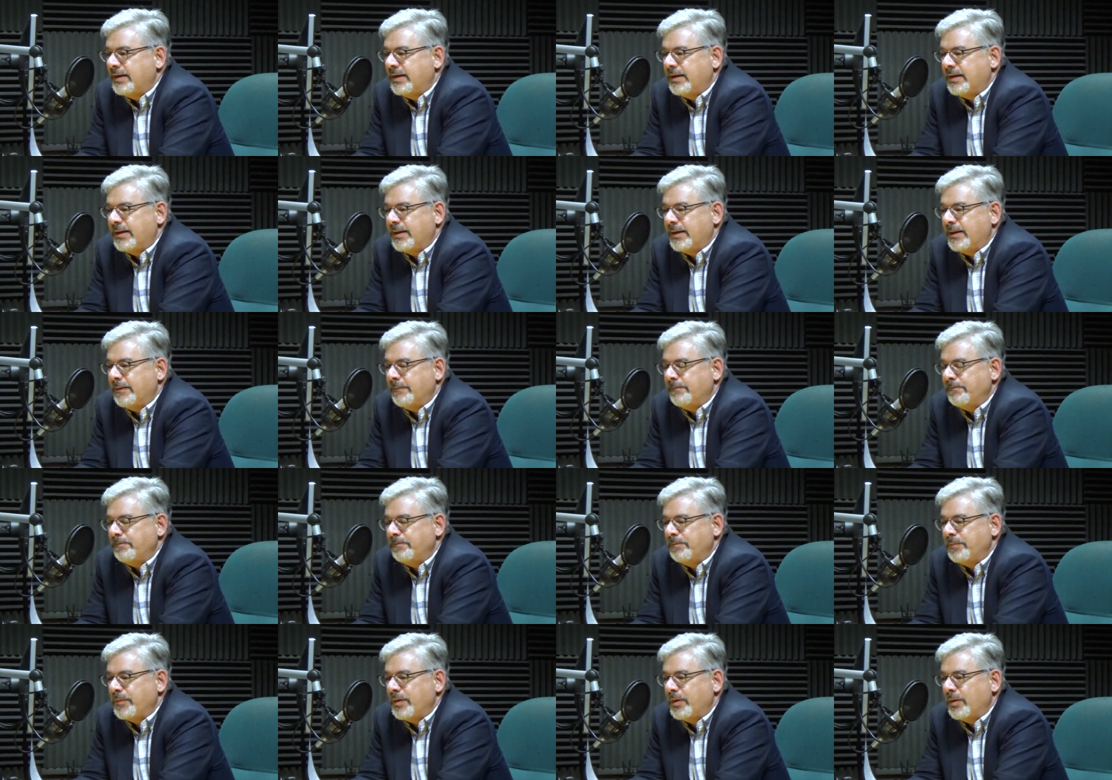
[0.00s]

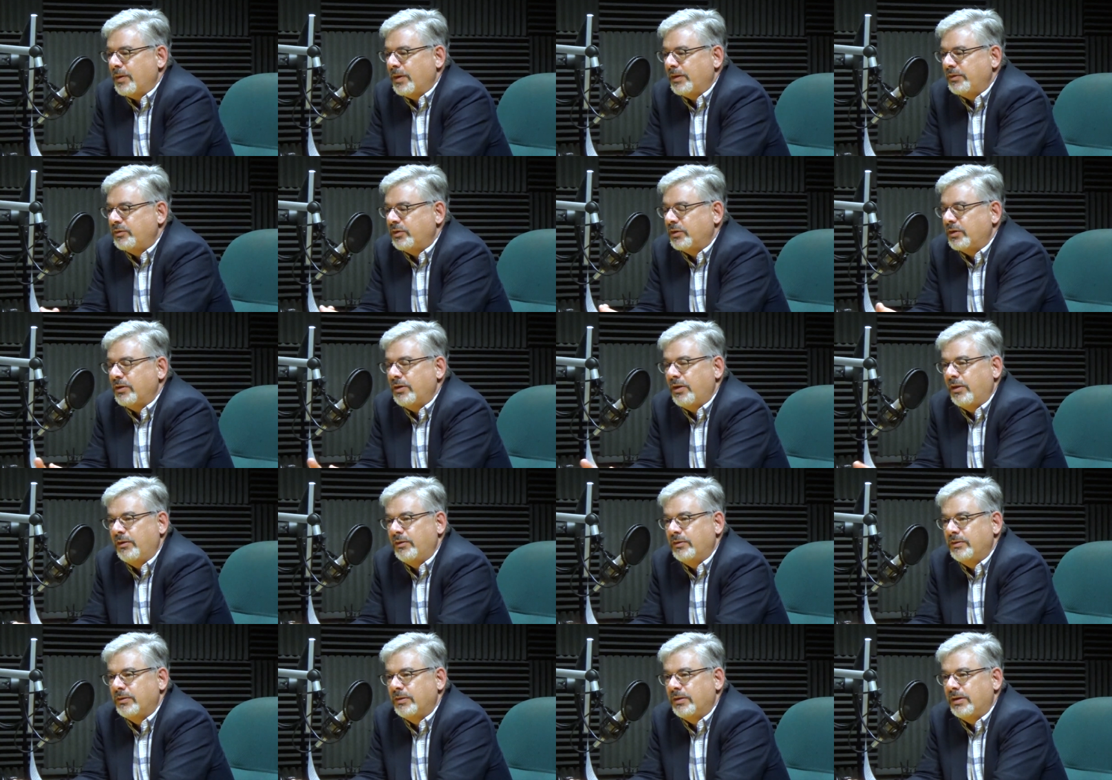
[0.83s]
Um, you know, I took
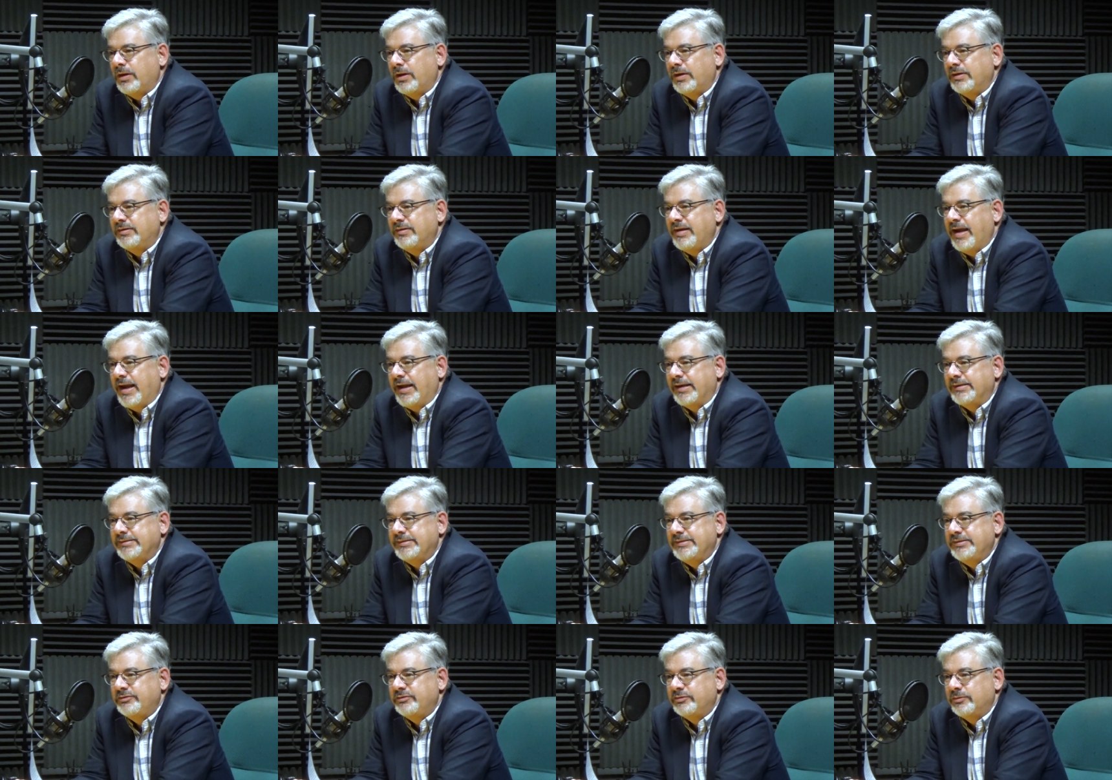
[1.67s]
another uh,
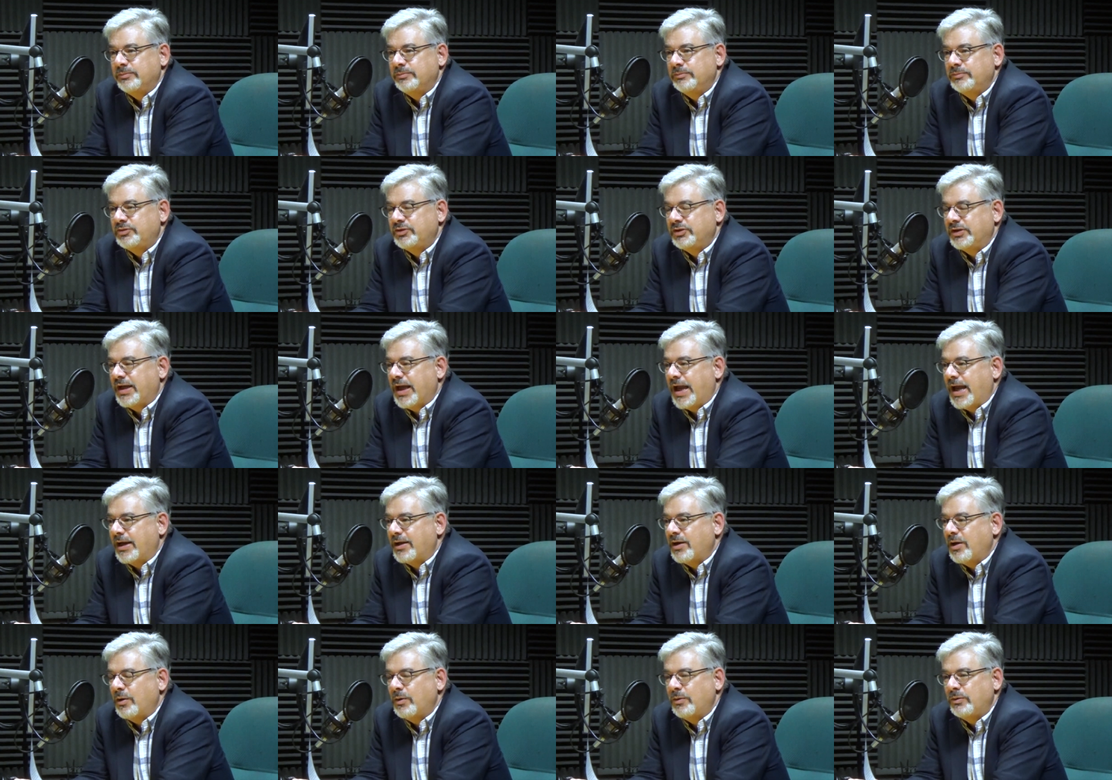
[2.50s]
taxi from
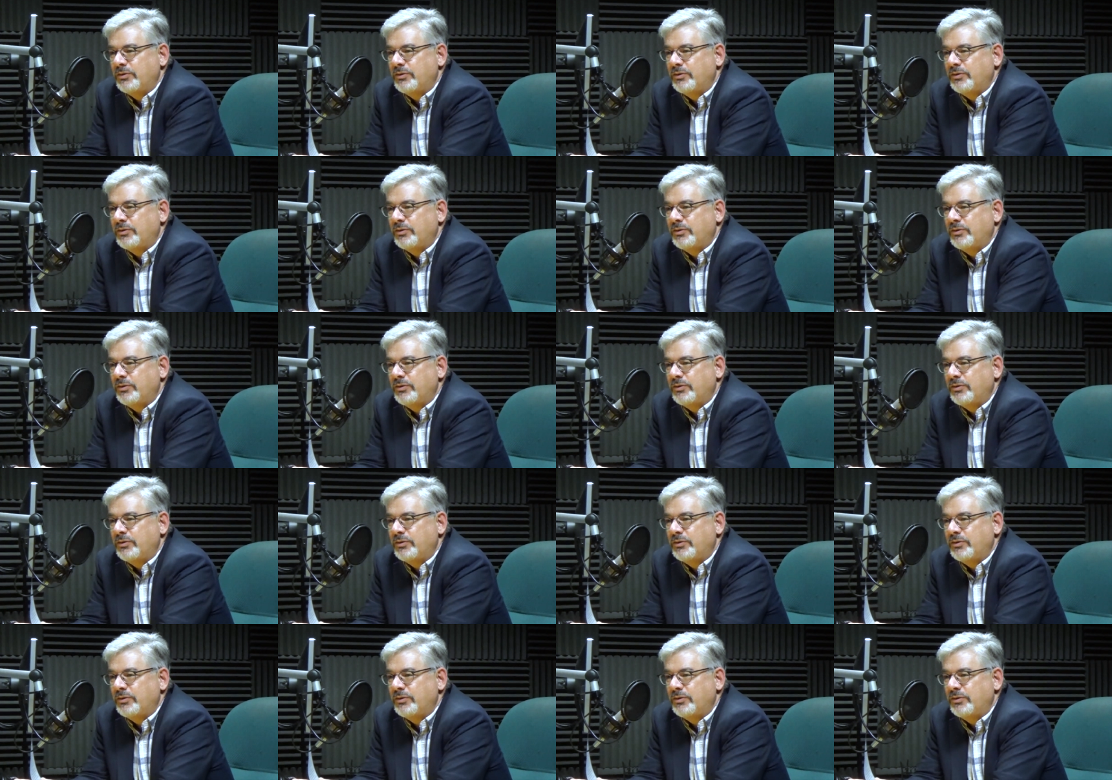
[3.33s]
Chicago